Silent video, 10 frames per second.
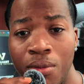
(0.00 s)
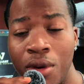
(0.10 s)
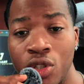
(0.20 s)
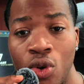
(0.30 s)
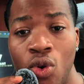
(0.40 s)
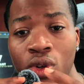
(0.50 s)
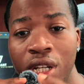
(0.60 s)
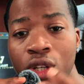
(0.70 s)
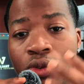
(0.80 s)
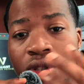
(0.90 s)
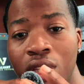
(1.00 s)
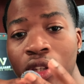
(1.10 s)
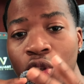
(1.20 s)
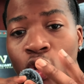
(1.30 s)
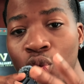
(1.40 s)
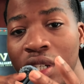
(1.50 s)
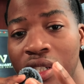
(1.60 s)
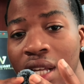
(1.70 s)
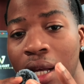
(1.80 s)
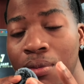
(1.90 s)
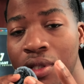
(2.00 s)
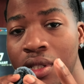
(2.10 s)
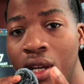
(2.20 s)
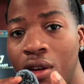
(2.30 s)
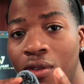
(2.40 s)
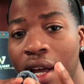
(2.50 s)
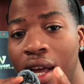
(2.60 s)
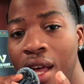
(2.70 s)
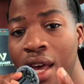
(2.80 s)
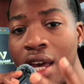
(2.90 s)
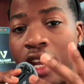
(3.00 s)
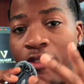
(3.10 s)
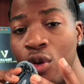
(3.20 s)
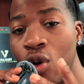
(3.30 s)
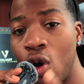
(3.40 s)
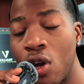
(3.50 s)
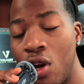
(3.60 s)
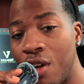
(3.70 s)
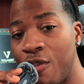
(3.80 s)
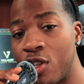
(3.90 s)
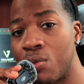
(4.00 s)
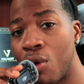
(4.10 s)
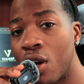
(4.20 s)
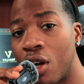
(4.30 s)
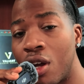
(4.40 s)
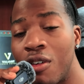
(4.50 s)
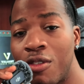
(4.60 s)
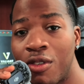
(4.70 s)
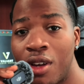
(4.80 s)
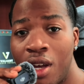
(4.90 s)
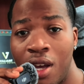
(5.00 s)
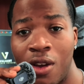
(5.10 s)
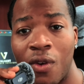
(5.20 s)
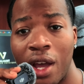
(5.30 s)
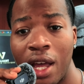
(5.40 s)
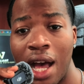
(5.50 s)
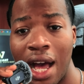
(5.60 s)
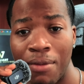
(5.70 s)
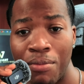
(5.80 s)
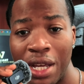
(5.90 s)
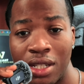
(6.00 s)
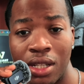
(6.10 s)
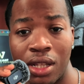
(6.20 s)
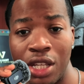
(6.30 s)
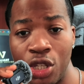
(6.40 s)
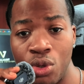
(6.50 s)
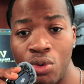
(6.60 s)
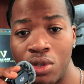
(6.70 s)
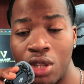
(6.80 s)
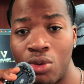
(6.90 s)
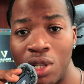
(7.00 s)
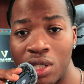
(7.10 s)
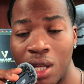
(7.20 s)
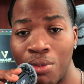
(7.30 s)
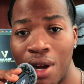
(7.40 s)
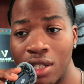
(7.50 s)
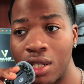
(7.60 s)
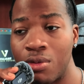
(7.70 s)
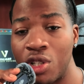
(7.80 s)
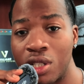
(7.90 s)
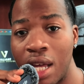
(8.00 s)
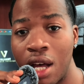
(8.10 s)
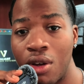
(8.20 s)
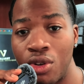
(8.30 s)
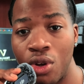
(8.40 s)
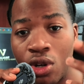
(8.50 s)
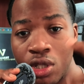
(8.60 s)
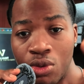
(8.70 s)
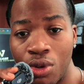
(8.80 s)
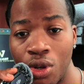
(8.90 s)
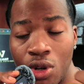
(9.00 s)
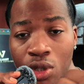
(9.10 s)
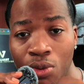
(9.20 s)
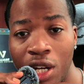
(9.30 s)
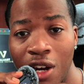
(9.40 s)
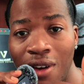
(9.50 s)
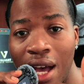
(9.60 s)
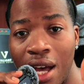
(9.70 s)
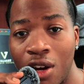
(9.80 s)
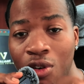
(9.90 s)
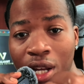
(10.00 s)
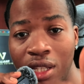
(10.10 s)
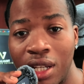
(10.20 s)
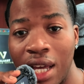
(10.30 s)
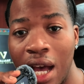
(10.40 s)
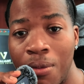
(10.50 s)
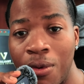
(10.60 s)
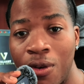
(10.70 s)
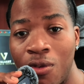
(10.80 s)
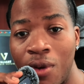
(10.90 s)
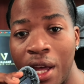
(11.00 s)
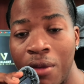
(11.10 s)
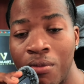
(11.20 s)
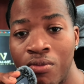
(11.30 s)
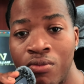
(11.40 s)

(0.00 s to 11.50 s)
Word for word: of months only using three steps right and if you caught on if you're smart enough right i basically use the three step process just now notice notice where you're at create the gap right